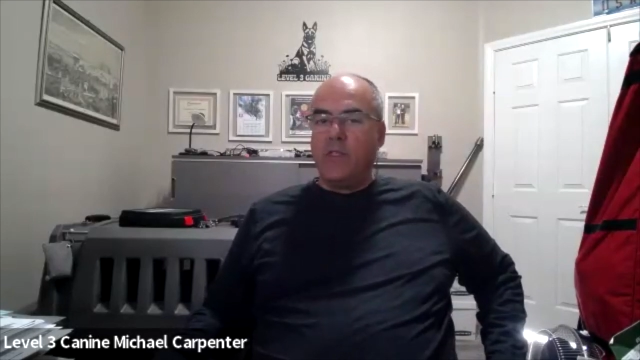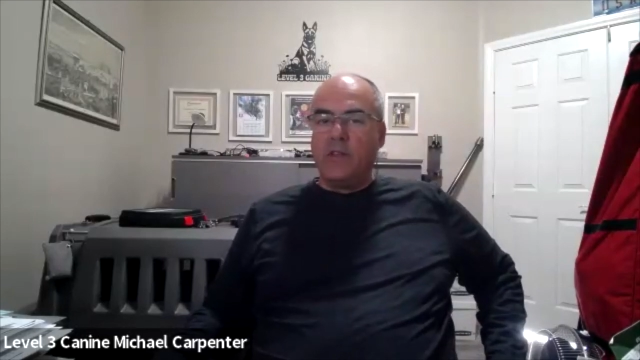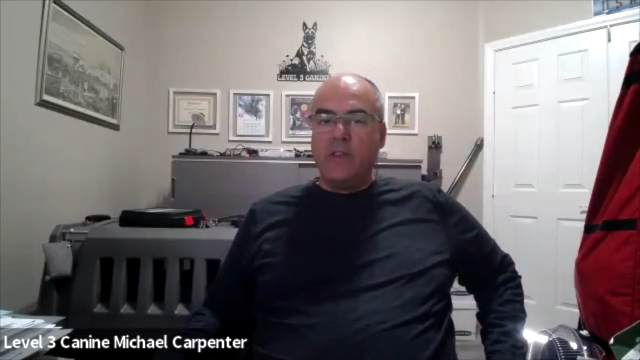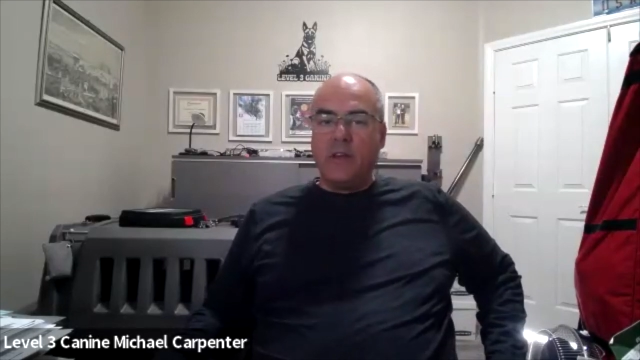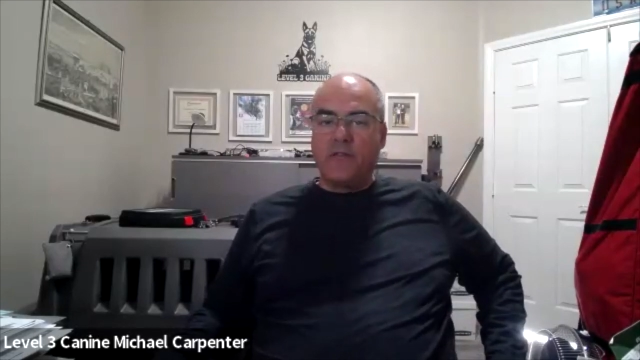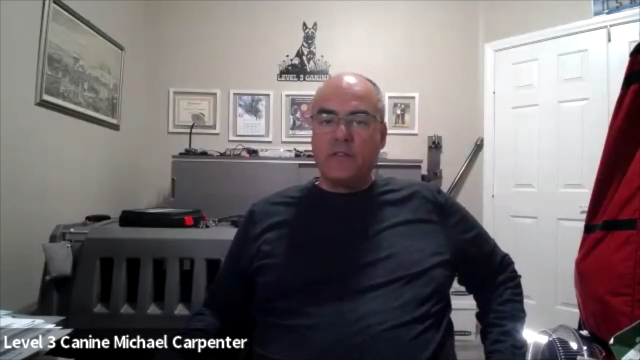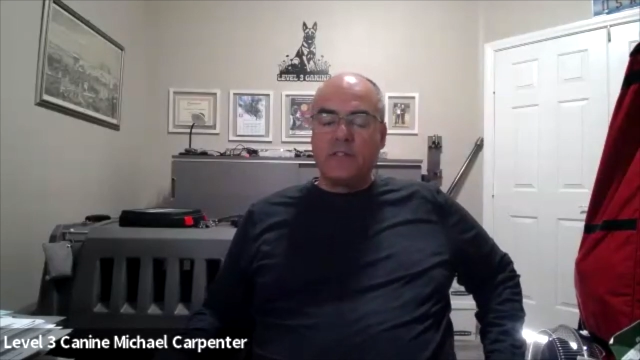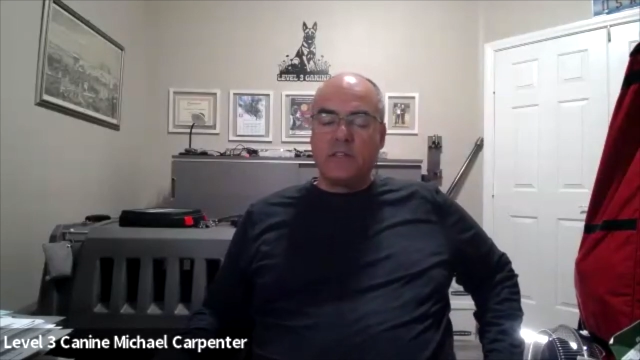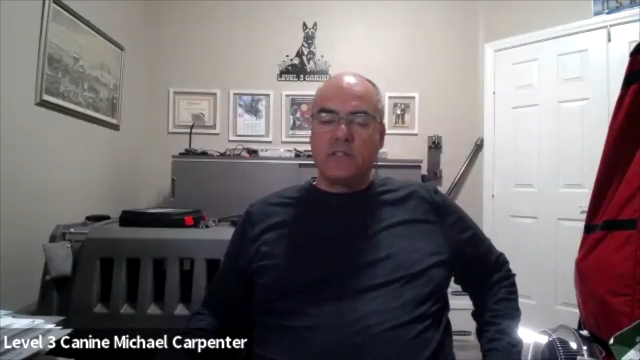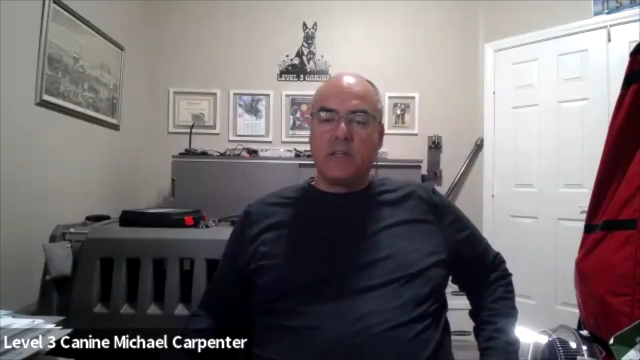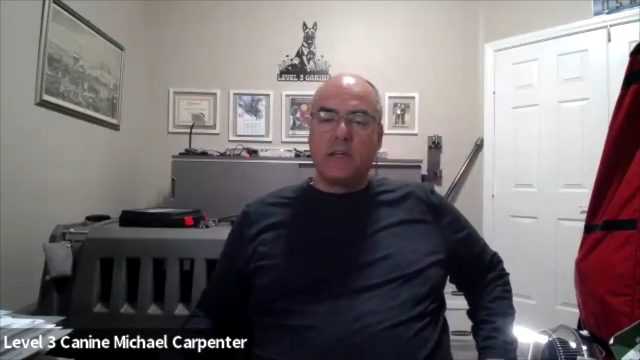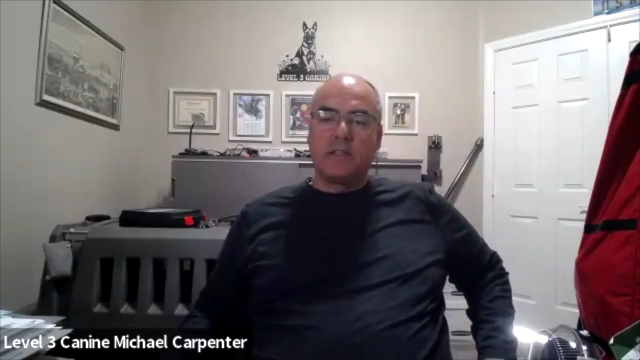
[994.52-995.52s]
What the
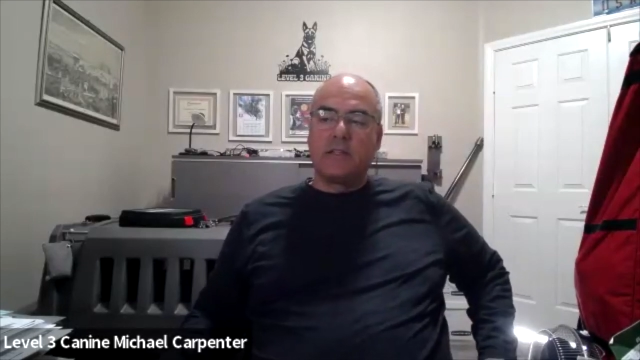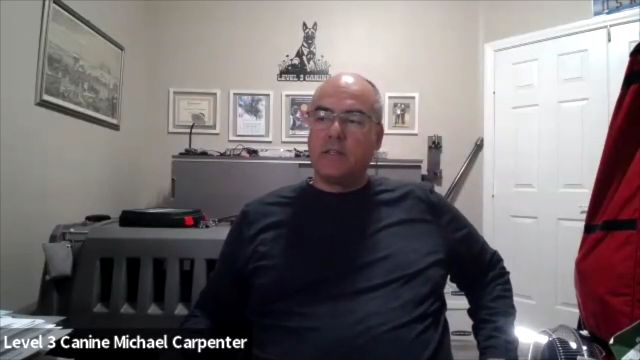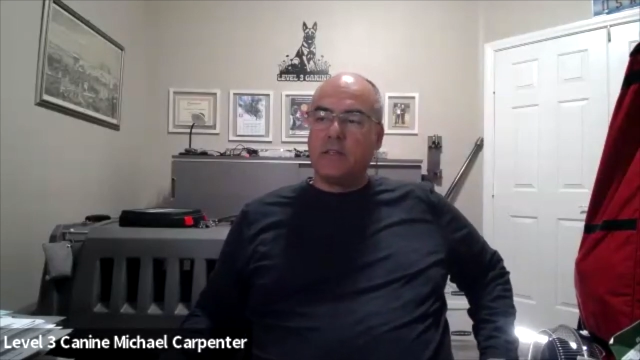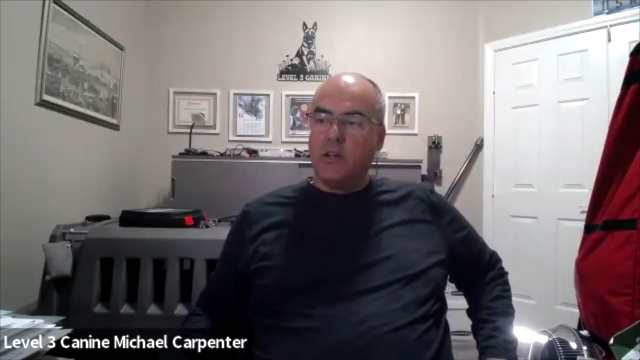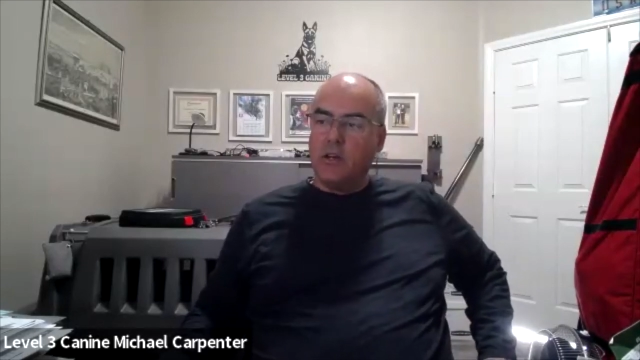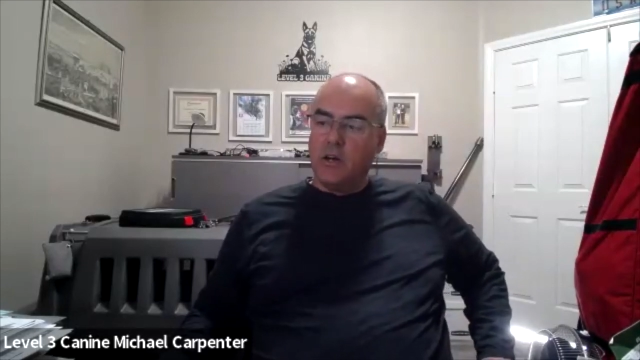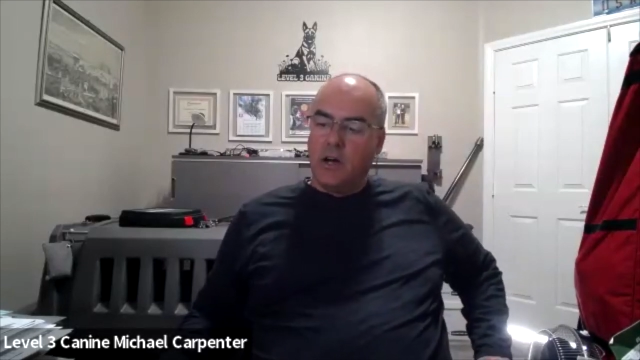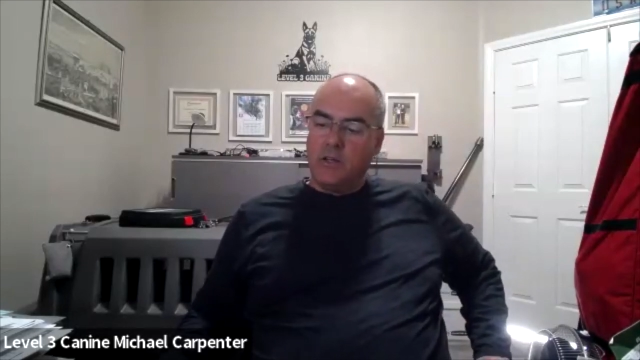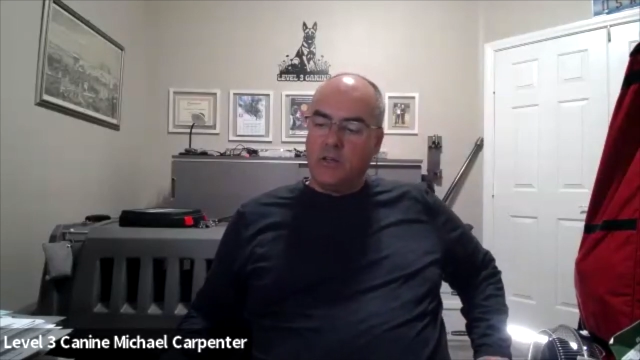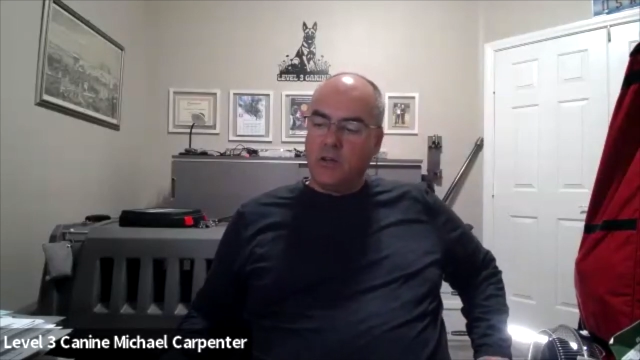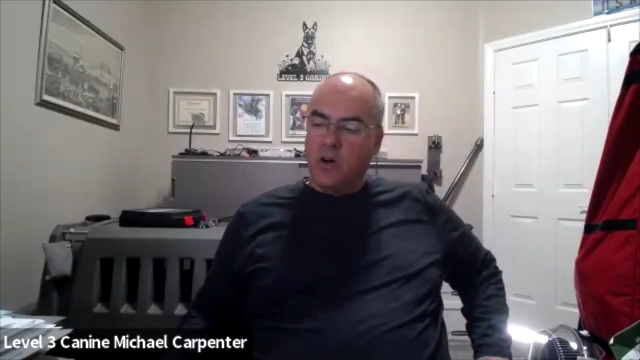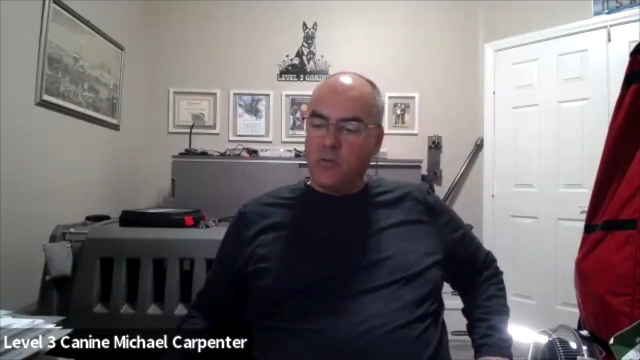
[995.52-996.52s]
difference is this:
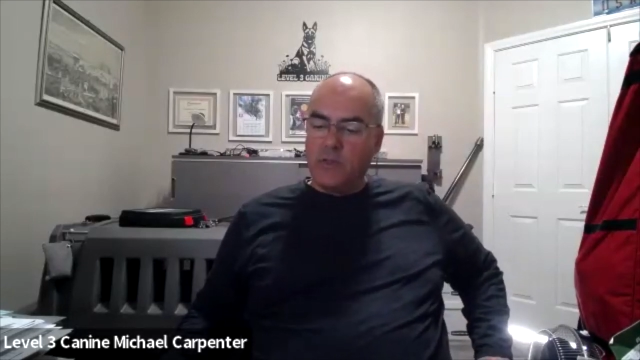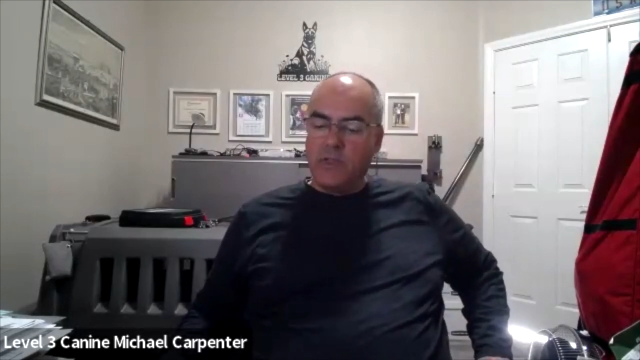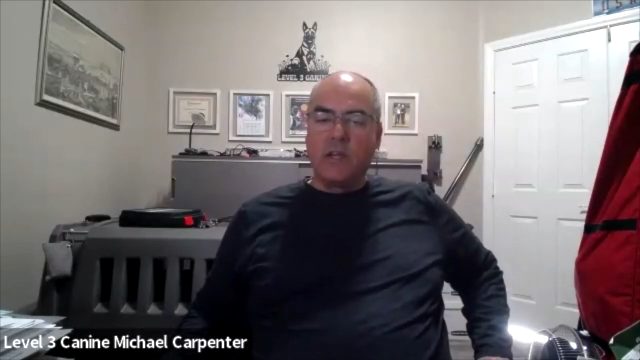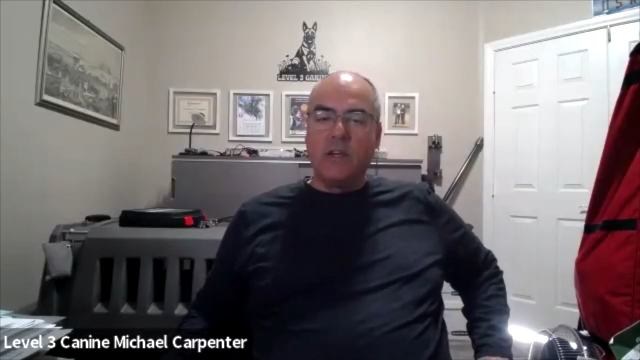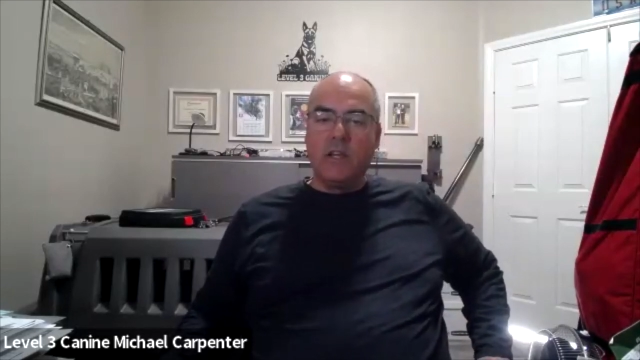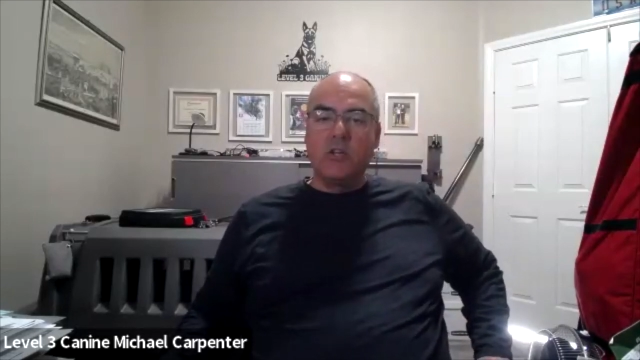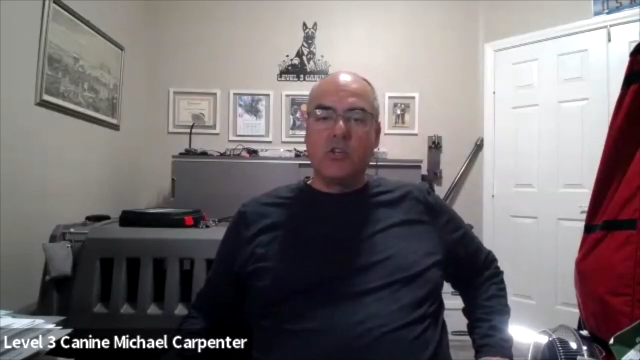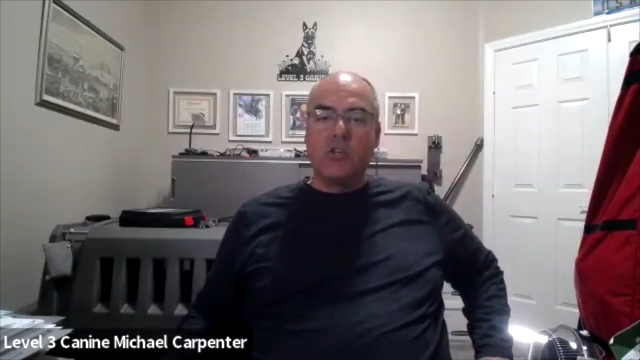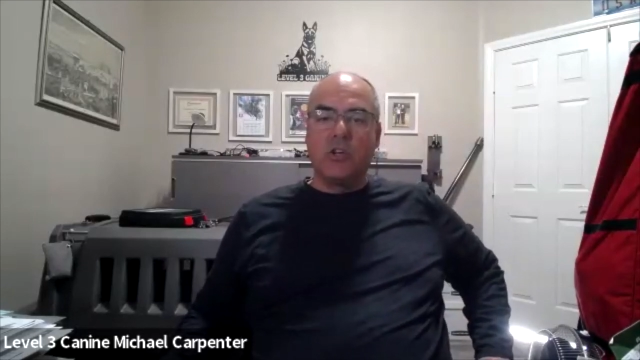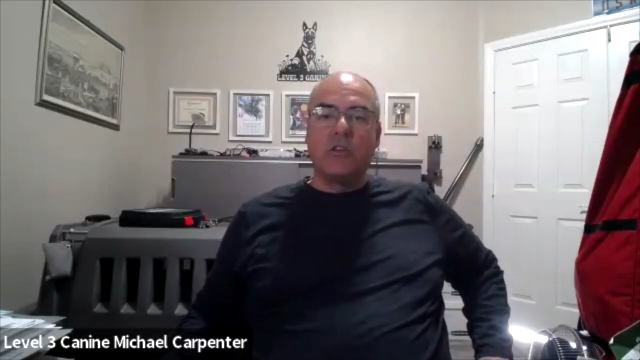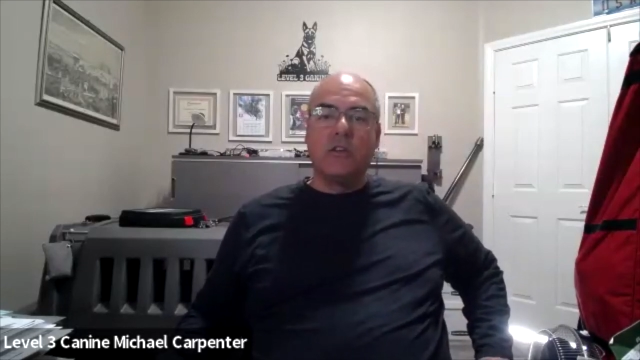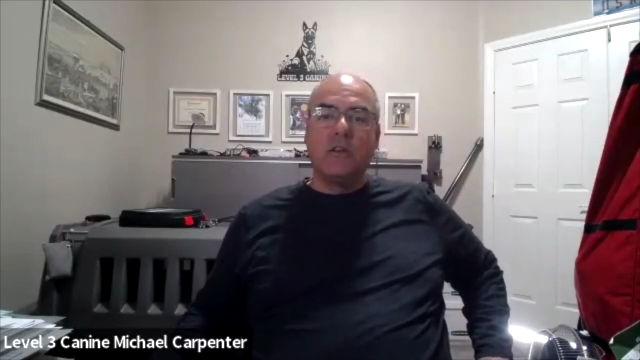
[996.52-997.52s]
a dog with
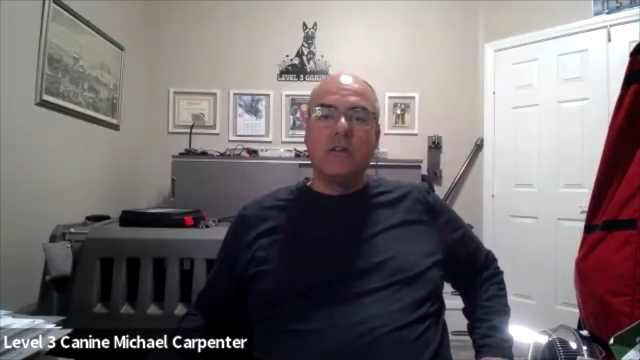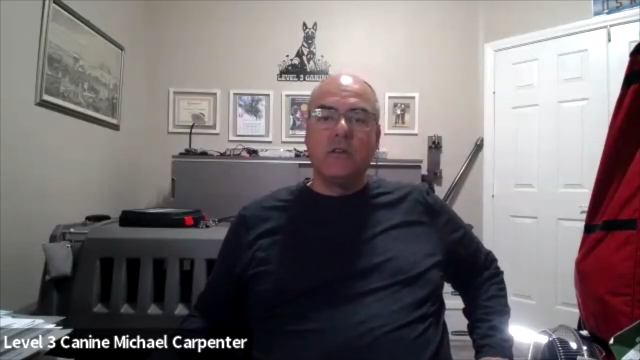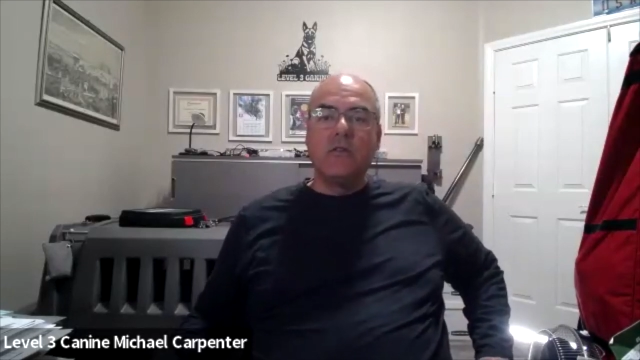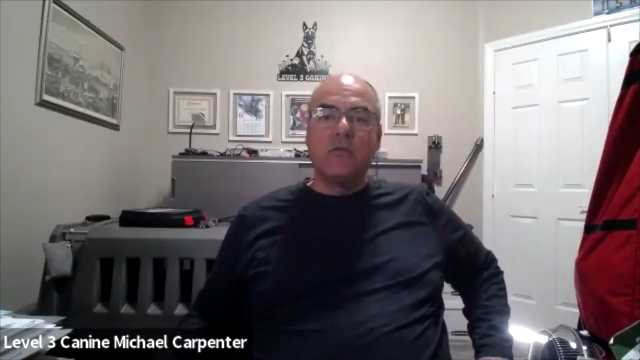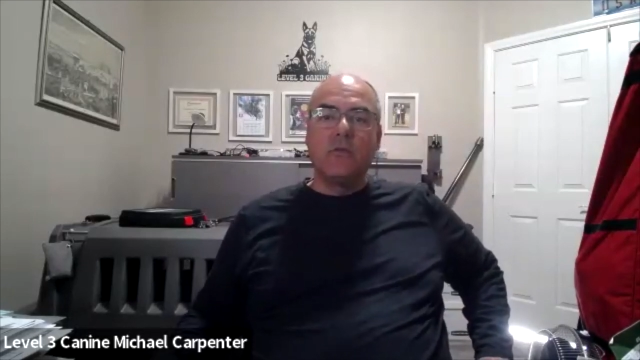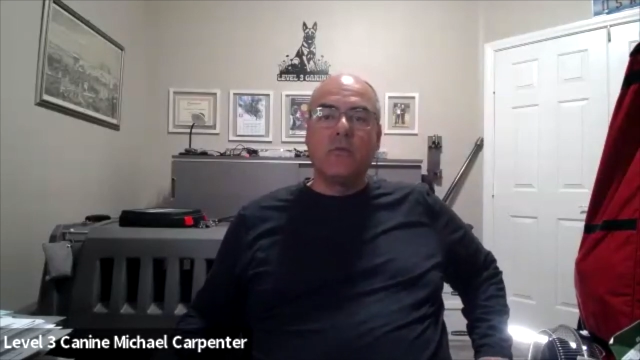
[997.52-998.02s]
ignition,